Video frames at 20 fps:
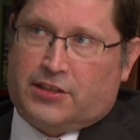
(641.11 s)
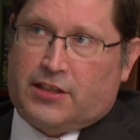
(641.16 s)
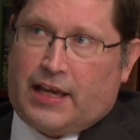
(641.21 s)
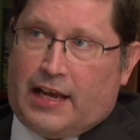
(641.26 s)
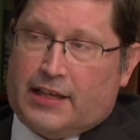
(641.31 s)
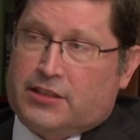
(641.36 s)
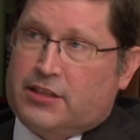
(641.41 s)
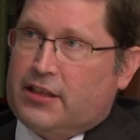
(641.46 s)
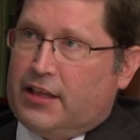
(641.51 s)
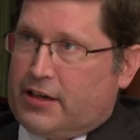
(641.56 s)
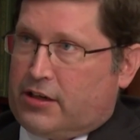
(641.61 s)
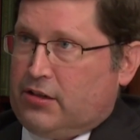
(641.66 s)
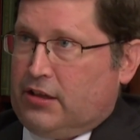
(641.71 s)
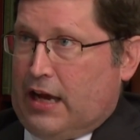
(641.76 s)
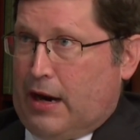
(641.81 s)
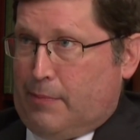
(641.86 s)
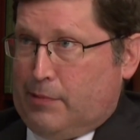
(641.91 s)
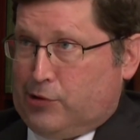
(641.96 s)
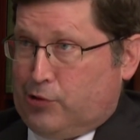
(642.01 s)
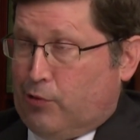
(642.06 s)
as clinical
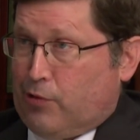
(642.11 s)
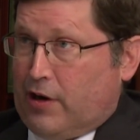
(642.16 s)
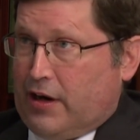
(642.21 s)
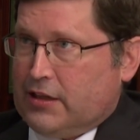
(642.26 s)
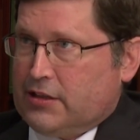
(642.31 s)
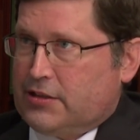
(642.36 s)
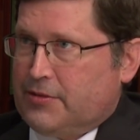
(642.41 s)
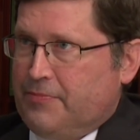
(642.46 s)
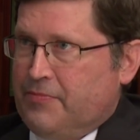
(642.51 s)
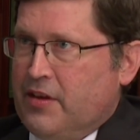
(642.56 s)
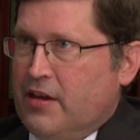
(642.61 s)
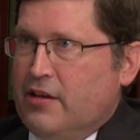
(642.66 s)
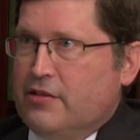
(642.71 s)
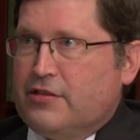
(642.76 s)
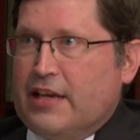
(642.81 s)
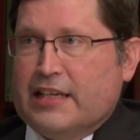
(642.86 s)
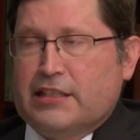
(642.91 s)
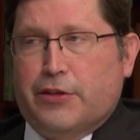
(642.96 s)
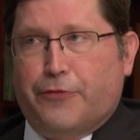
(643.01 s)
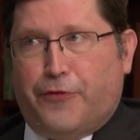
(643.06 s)
laboratorians.
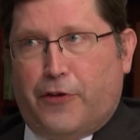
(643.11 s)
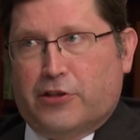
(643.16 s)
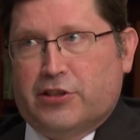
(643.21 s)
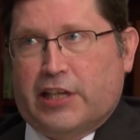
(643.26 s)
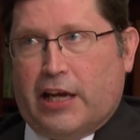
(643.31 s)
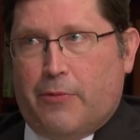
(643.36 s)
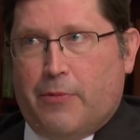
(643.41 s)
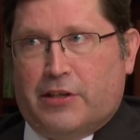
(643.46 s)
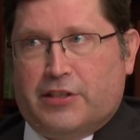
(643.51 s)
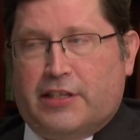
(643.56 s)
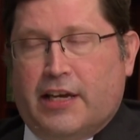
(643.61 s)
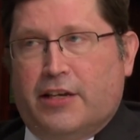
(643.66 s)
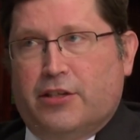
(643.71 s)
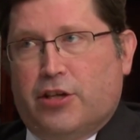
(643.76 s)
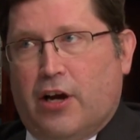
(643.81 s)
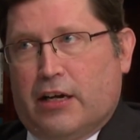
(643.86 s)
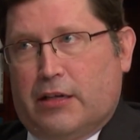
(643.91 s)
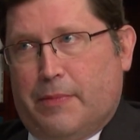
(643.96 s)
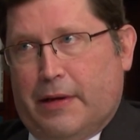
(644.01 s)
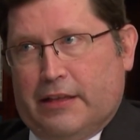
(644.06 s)
So that's the first thing I want to say. You
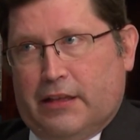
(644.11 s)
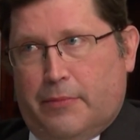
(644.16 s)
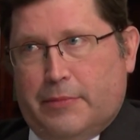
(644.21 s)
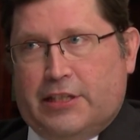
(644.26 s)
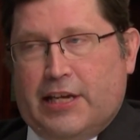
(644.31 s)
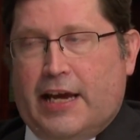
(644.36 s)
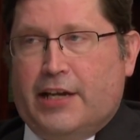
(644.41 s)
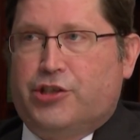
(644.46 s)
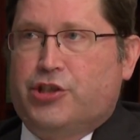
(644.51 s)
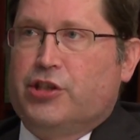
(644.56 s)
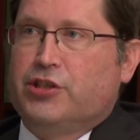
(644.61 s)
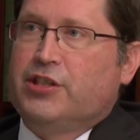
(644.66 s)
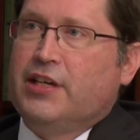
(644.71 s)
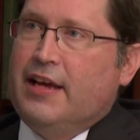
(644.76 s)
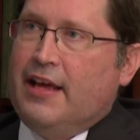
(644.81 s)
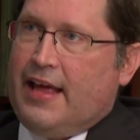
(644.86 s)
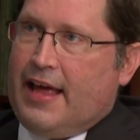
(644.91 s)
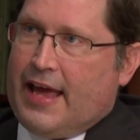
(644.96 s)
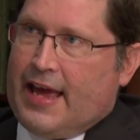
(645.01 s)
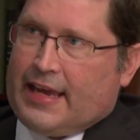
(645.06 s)
talked about limitations,
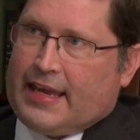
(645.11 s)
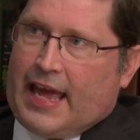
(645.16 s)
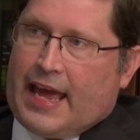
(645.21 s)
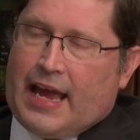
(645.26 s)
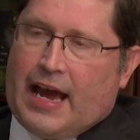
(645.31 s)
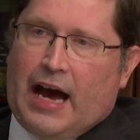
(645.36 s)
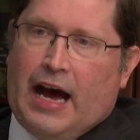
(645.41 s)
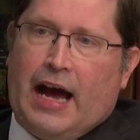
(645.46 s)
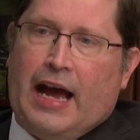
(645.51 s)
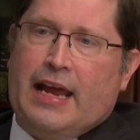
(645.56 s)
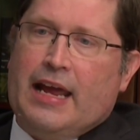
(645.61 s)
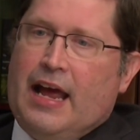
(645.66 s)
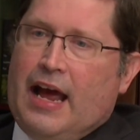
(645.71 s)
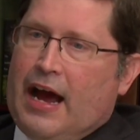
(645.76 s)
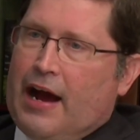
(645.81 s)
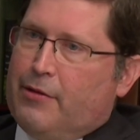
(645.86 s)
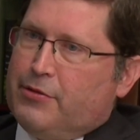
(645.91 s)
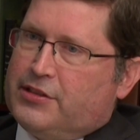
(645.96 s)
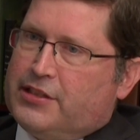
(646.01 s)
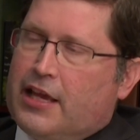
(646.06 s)
AKI. I
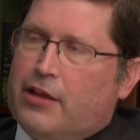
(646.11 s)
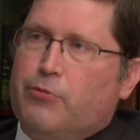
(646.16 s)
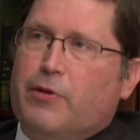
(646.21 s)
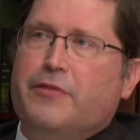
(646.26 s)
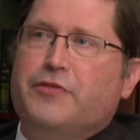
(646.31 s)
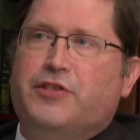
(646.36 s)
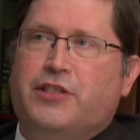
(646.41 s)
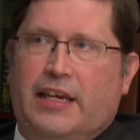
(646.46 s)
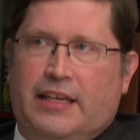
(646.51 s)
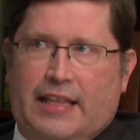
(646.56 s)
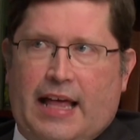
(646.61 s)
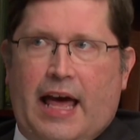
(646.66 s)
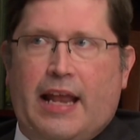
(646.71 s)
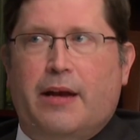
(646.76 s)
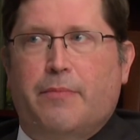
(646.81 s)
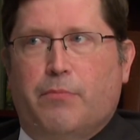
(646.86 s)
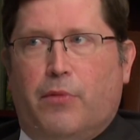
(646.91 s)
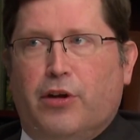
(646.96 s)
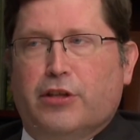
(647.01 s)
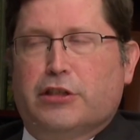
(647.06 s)
would say that we've seen that
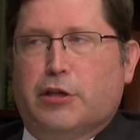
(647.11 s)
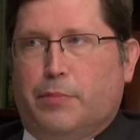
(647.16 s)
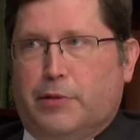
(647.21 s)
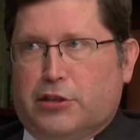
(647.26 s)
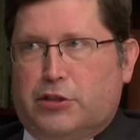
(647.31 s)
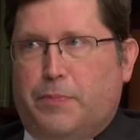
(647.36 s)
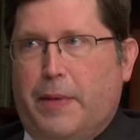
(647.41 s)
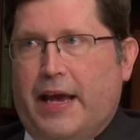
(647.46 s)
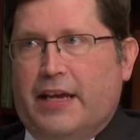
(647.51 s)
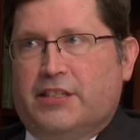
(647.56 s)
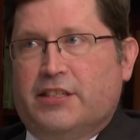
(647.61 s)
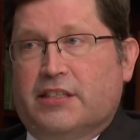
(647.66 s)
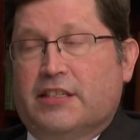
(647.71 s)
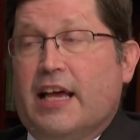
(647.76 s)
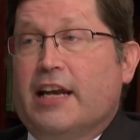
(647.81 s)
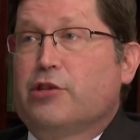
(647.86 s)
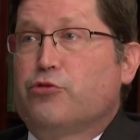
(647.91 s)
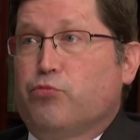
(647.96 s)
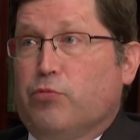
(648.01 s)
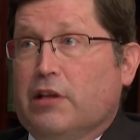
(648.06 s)
in multiple spaces,
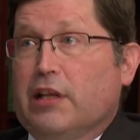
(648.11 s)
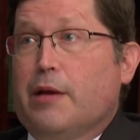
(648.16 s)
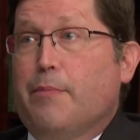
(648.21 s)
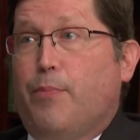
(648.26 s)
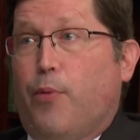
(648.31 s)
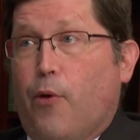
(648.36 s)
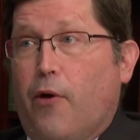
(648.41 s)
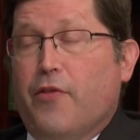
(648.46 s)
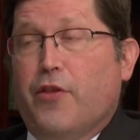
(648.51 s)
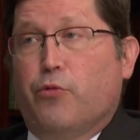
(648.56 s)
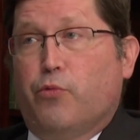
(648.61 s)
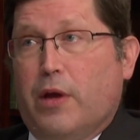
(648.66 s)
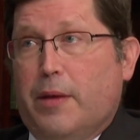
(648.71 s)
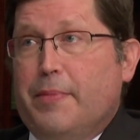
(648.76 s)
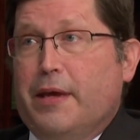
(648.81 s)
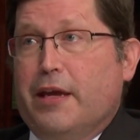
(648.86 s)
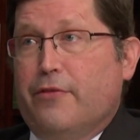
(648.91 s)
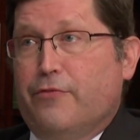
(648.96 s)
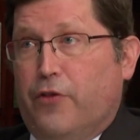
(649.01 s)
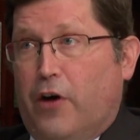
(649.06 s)
and it's really important that we
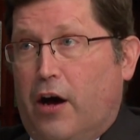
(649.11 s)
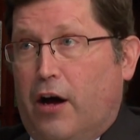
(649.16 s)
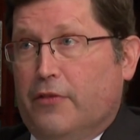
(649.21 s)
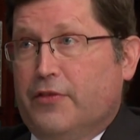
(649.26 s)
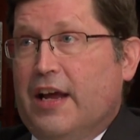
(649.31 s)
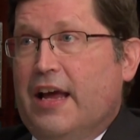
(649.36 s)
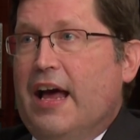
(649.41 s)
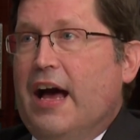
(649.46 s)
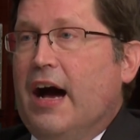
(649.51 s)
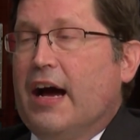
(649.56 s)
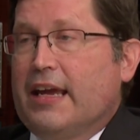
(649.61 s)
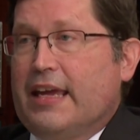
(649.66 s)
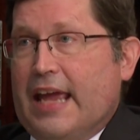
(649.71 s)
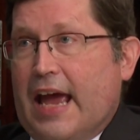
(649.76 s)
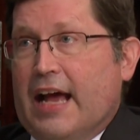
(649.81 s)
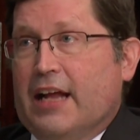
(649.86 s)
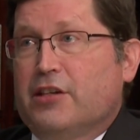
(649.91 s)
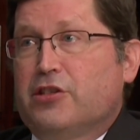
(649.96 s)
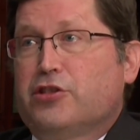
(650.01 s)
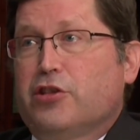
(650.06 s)
be involved,
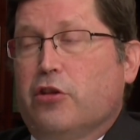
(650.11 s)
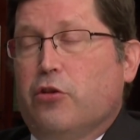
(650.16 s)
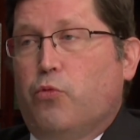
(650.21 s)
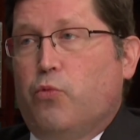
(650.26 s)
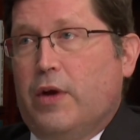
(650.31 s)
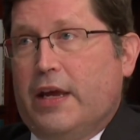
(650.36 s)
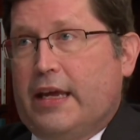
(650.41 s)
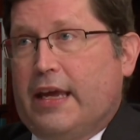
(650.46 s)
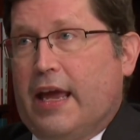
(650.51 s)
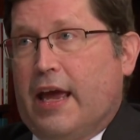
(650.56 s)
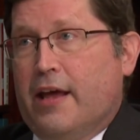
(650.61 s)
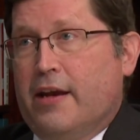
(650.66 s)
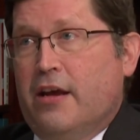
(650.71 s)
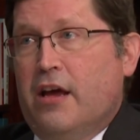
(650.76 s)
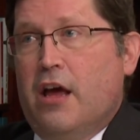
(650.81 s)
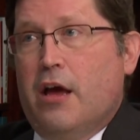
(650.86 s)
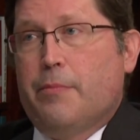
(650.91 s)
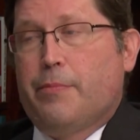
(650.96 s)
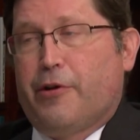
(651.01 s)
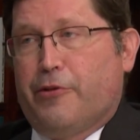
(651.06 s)
again, so that we can
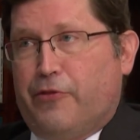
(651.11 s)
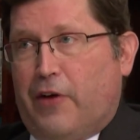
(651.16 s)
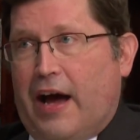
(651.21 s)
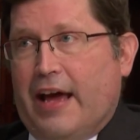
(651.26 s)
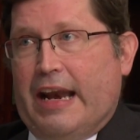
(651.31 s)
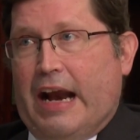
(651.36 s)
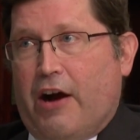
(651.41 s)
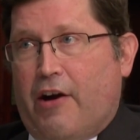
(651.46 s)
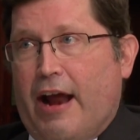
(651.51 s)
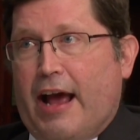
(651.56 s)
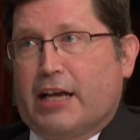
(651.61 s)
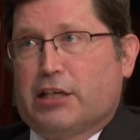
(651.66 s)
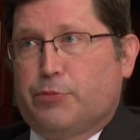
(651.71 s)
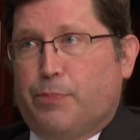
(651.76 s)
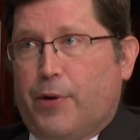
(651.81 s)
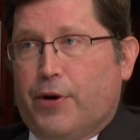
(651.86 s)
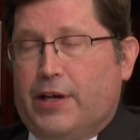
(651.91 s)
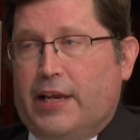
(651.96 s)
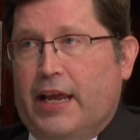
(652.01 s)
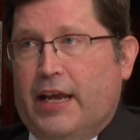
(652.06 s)
provide our
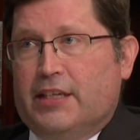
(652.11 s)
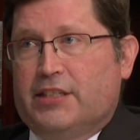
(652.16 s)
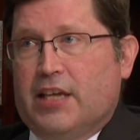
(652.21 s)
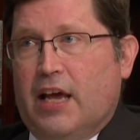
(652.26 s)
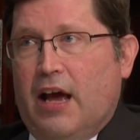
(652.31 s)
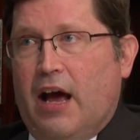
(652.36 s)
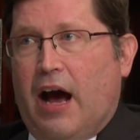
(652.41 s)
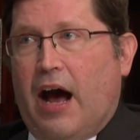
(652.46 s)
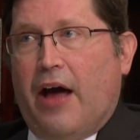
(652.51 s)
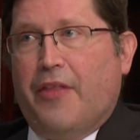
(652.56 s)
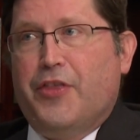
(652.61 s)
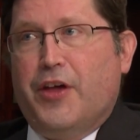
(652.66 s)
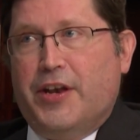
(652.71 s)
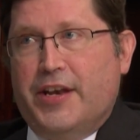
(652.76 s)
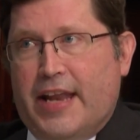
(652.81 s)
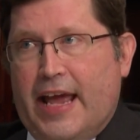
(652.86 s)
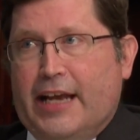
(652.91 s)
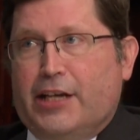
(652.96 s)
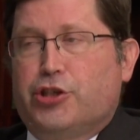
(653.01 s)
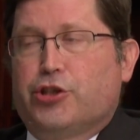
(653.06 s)
expertise on the
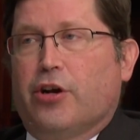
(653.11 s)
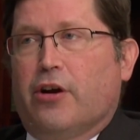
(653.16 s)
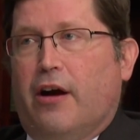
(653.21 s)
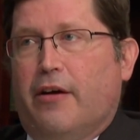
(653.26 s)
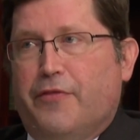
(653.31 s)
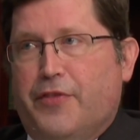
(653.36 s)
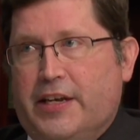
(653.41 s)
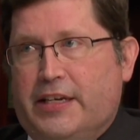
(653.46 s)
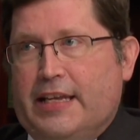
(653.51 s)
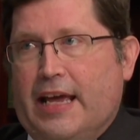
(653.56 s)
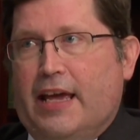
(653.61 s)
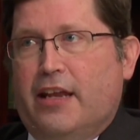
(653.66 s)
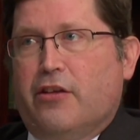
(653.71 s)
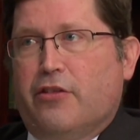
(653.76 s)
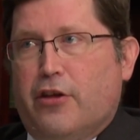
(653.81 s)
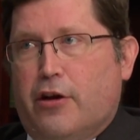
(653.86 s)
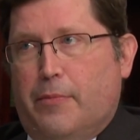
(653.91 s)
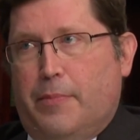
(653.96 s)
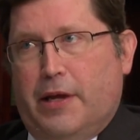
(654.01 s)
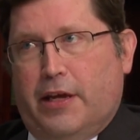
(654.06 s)
nature of the data
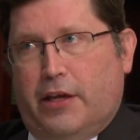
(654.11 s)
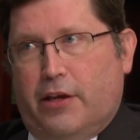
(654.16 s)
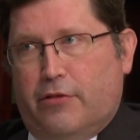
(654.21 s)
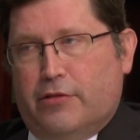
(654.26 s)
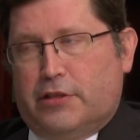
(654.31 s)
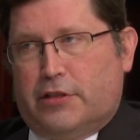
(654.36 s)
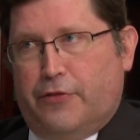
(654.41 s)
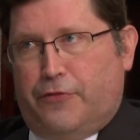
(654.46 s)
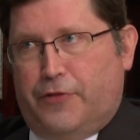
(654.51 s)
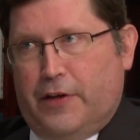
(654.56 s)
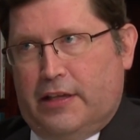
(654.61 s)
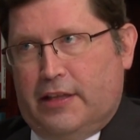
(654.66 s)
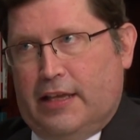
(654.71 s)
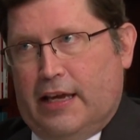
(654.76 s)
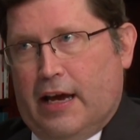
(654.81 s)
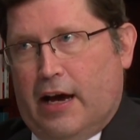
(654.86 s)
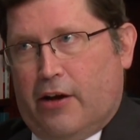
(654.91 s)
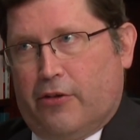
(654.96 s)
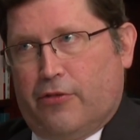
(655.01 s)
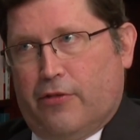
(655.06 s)
that are being used to feed the
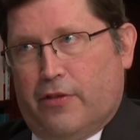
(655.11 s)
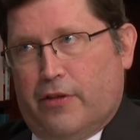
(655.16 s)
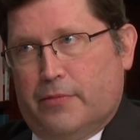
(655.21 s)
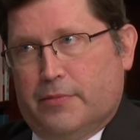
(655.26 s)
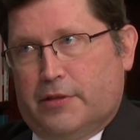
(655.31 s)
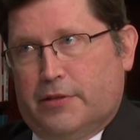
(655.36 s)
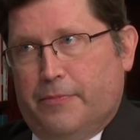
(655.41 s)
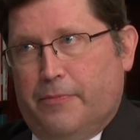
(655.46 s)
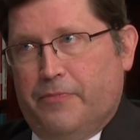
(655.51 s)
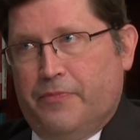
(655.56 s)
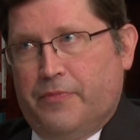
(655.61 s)
algorithms.